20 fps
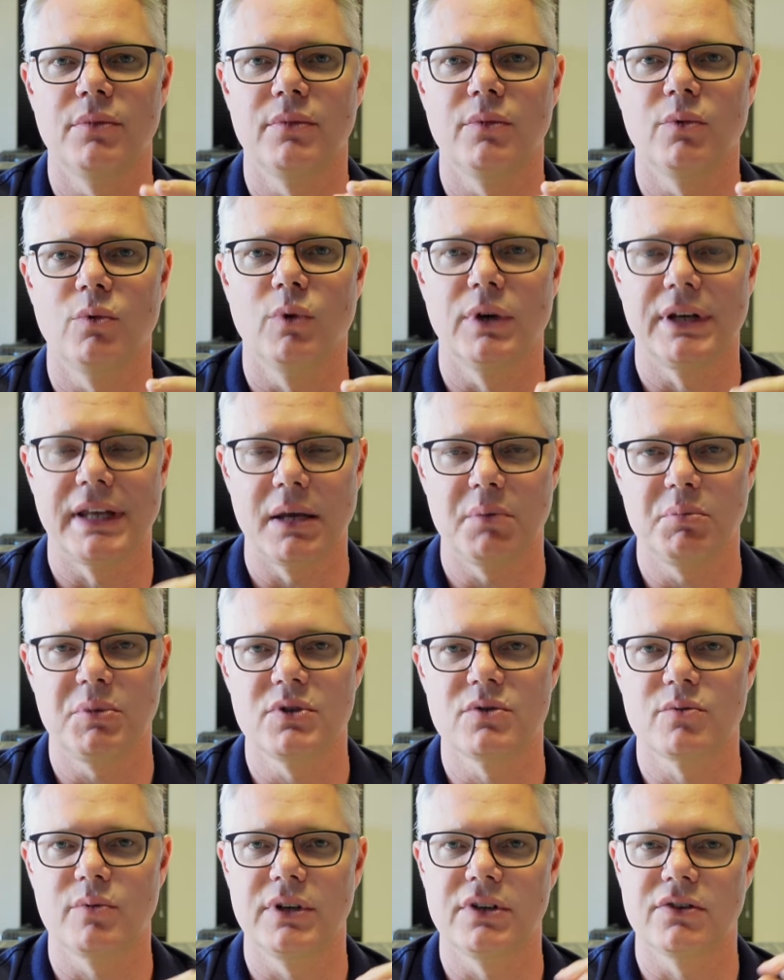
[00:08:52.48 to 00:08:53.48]
what
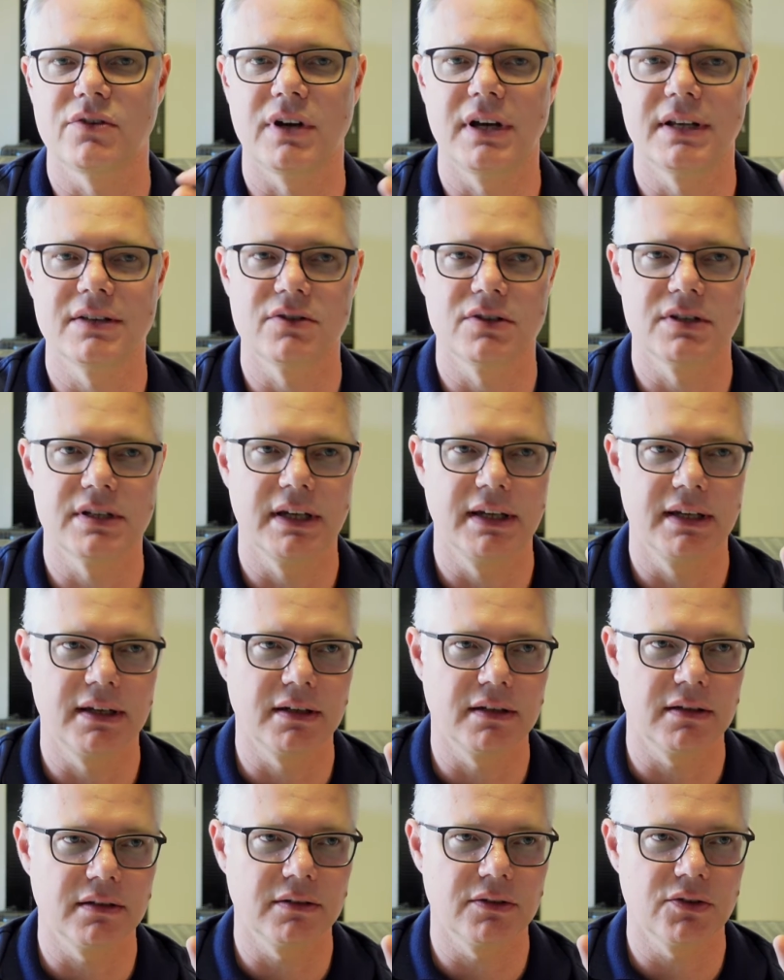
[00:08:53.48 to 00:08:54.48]
happens when trying to take
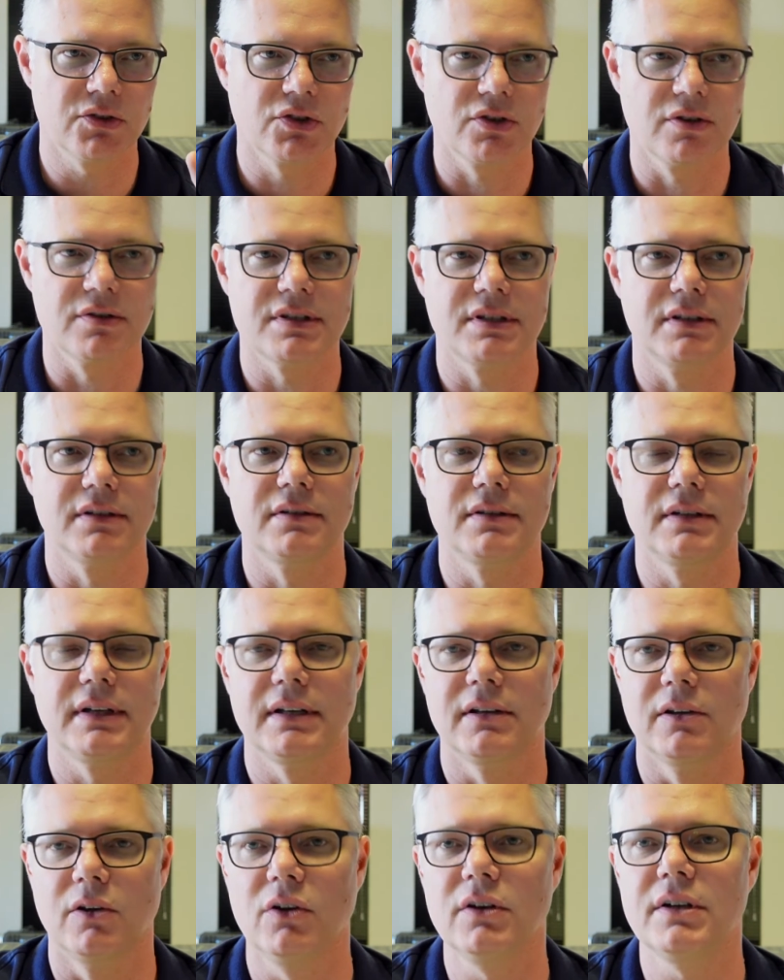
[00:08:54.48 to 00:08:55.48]
shots
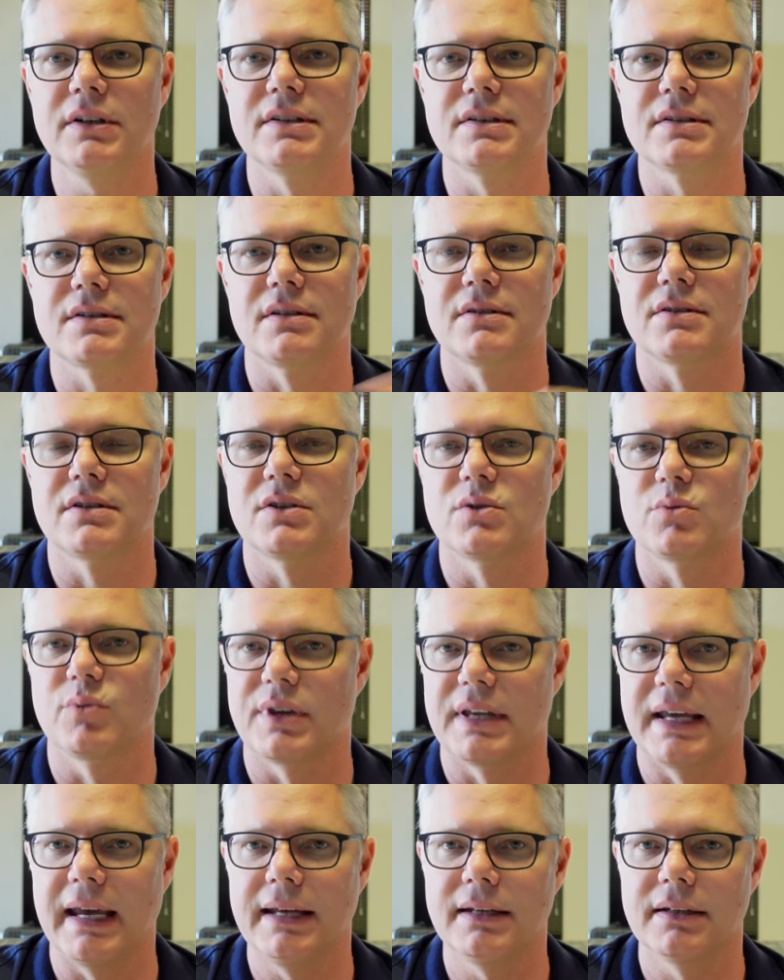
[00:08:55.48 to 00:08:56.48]
at longer distances with
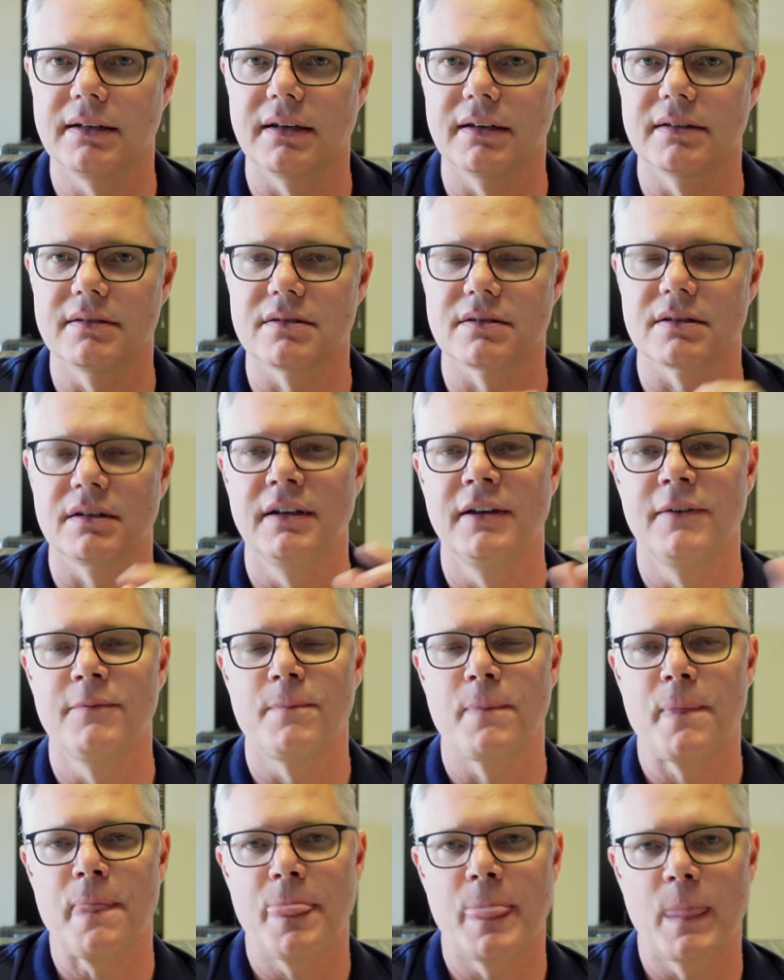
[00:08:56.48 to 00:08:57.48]
handguns,
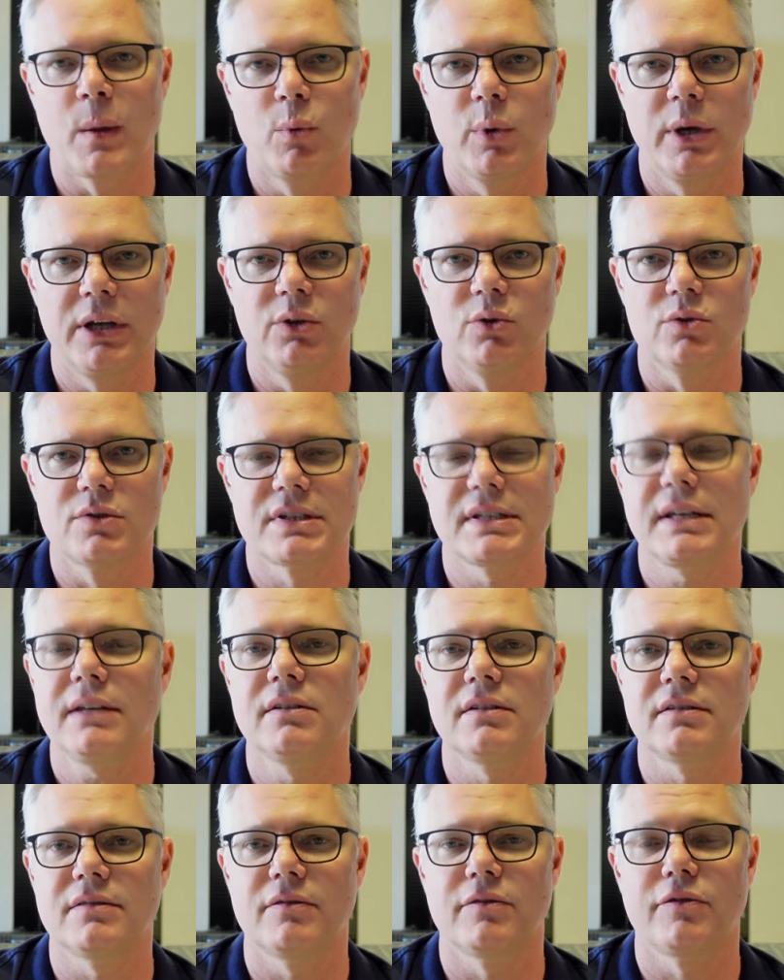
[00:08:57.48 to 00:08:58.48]
where your
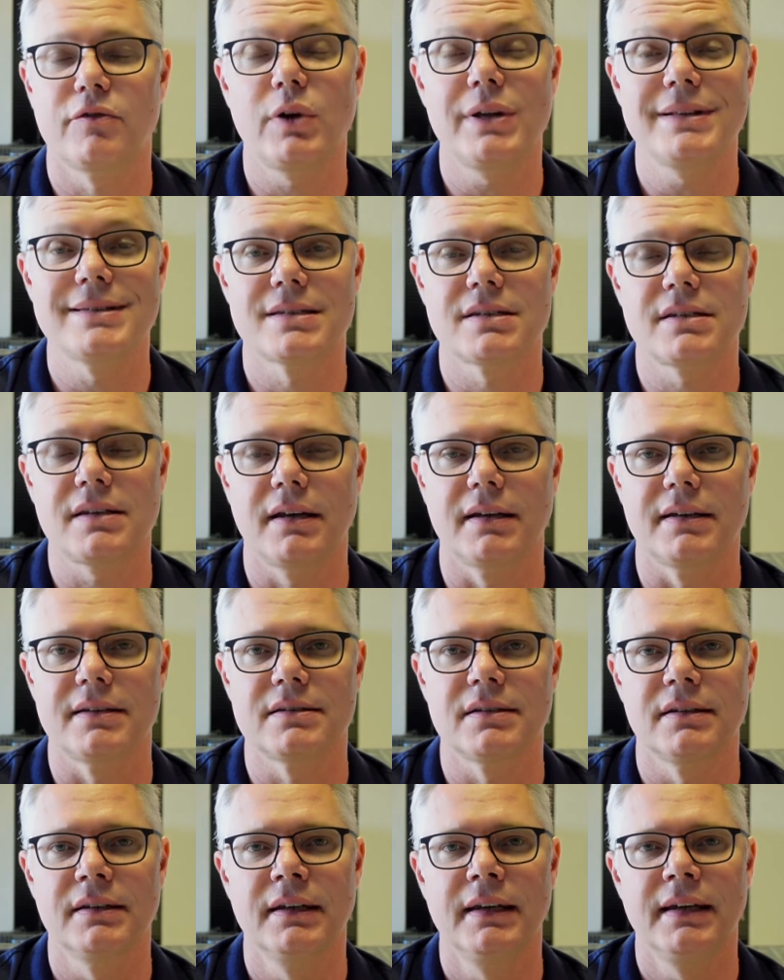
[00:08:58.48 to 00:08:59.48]
front
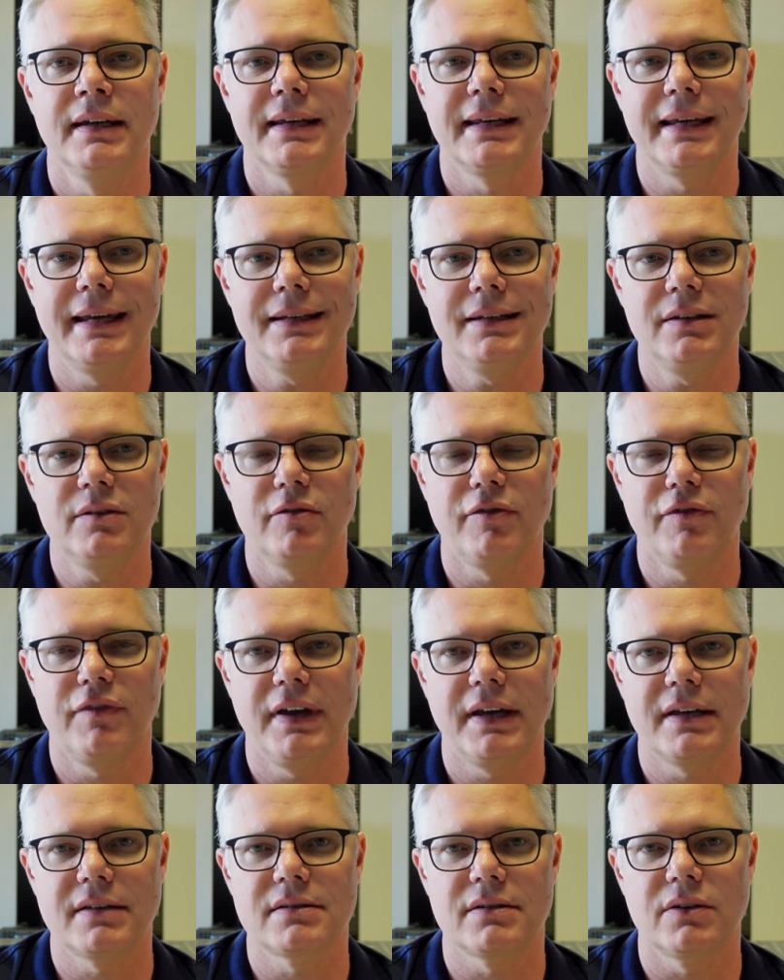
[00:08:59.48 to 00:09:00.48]
sight can in
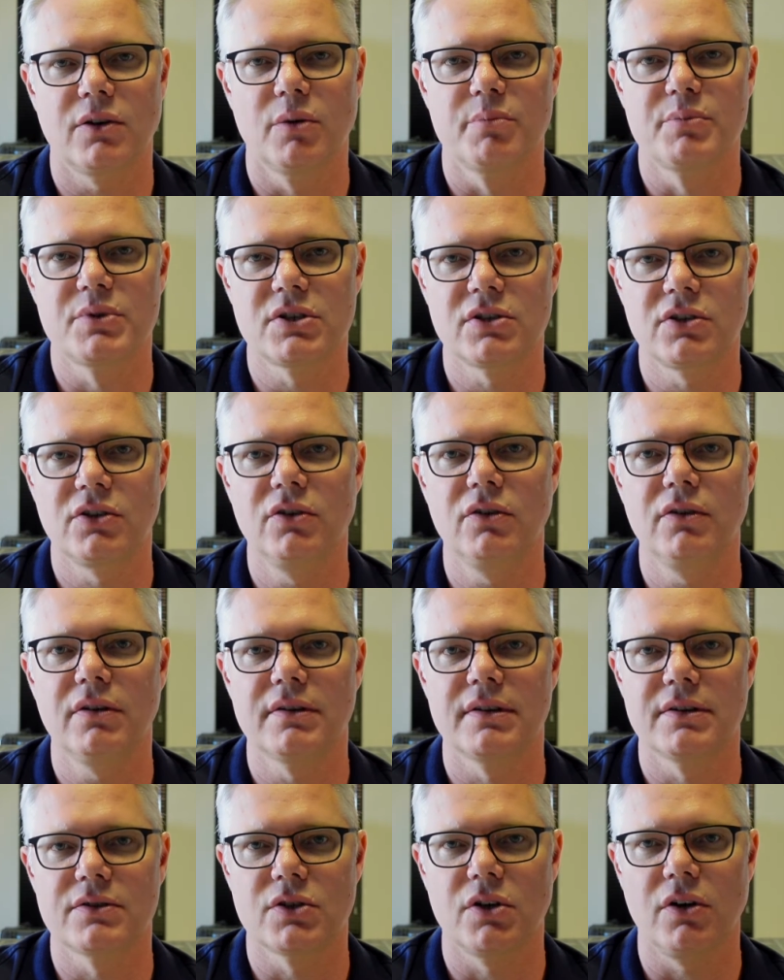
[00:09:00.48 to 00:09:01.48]
fact obscure
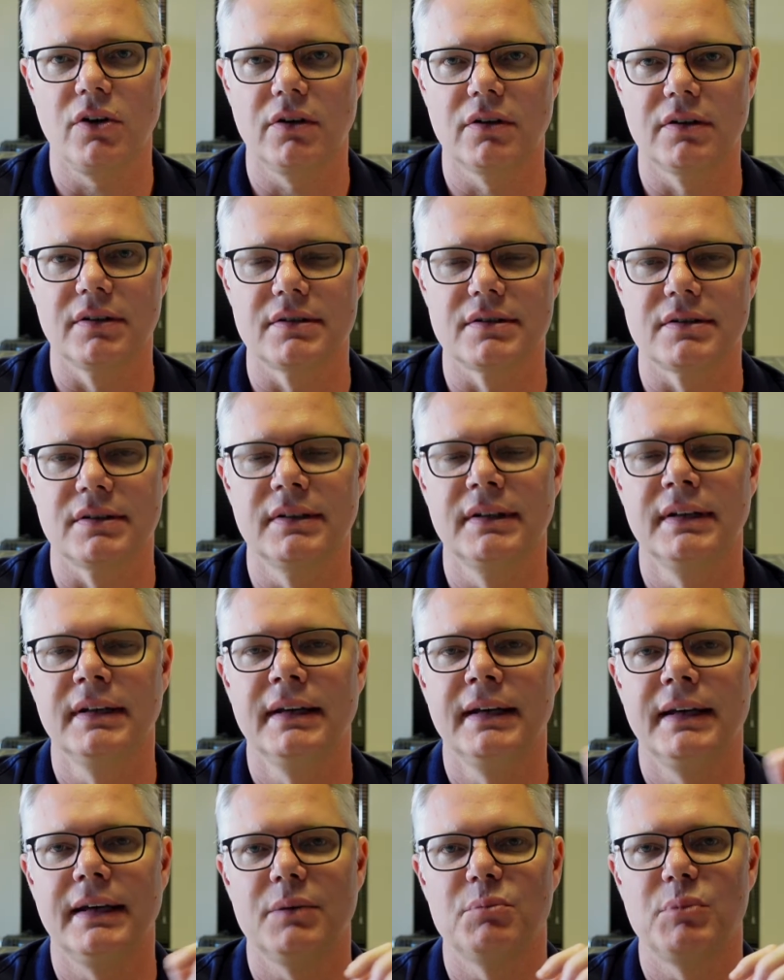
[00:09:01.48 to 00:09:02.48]
the target
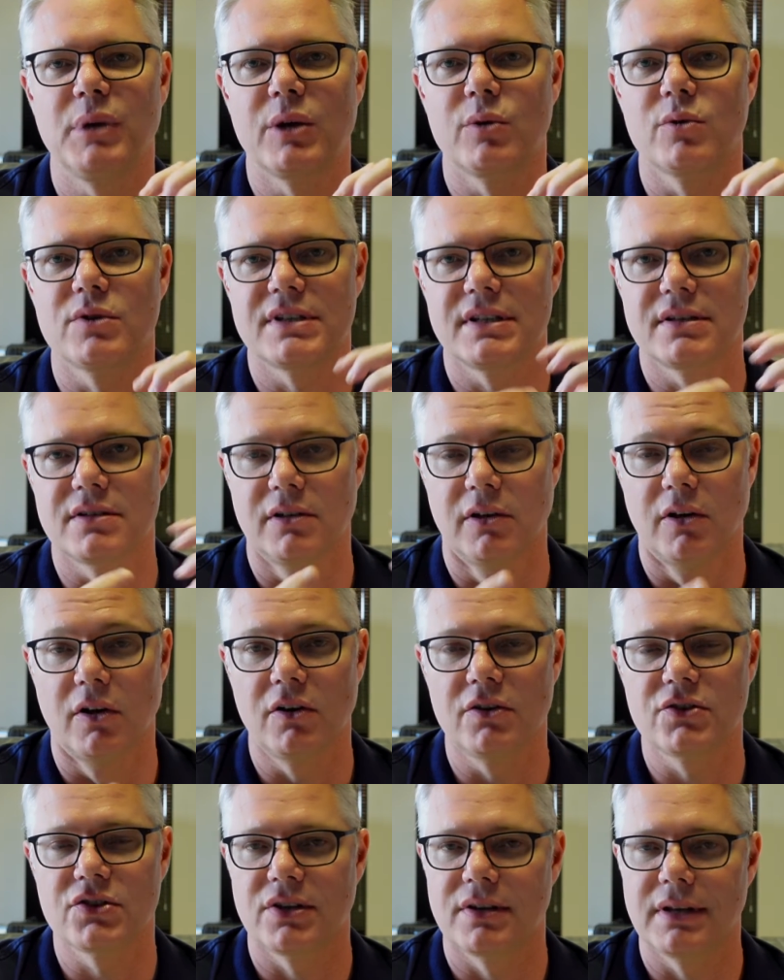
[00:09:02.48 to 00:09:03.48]
because it's
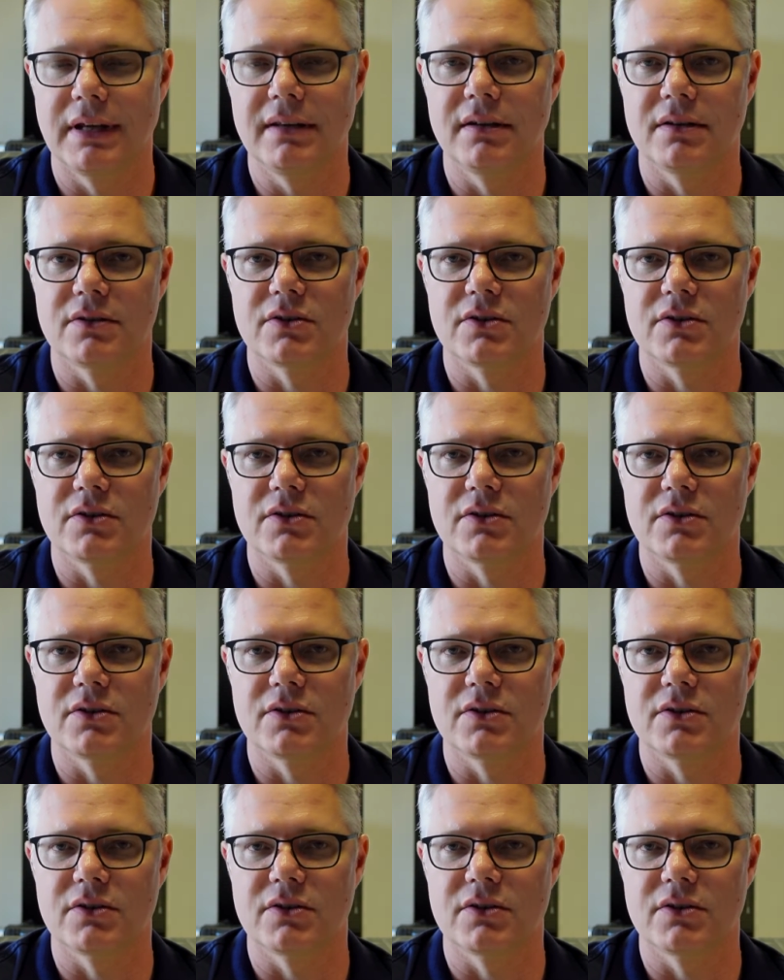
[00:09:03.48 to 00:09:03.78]
larger than the